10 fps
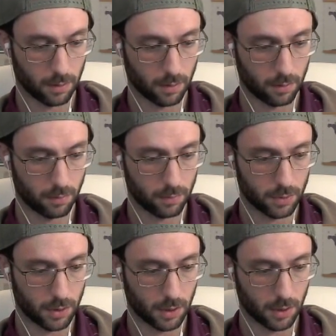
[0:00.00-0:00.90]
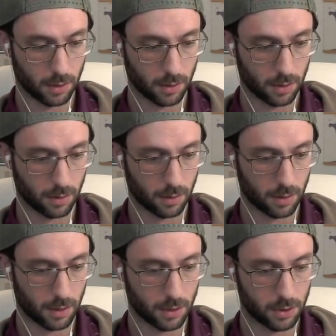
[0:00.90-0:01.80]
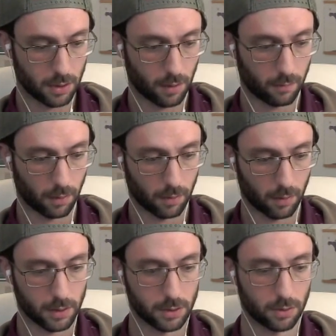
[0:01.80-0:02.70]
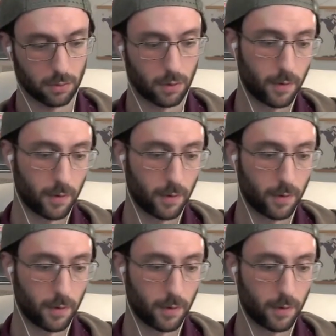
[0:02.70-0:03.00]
oops, and got you covered, right? So